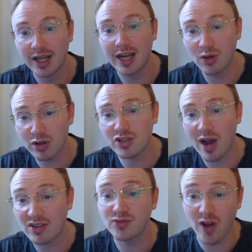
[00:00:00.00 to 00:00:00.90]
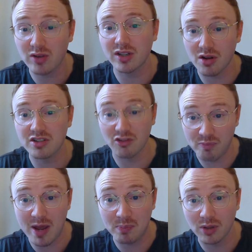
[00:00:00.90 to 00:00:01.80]
It also has photos of
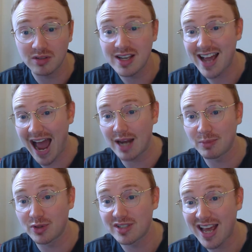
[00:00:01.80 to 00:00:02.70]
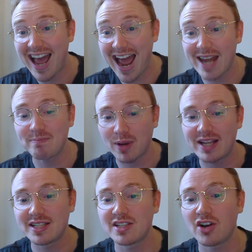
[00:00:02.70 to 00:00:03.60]
people, animals, and
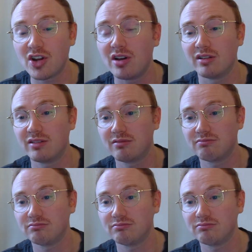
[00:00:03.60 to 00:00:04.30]
places on Earth.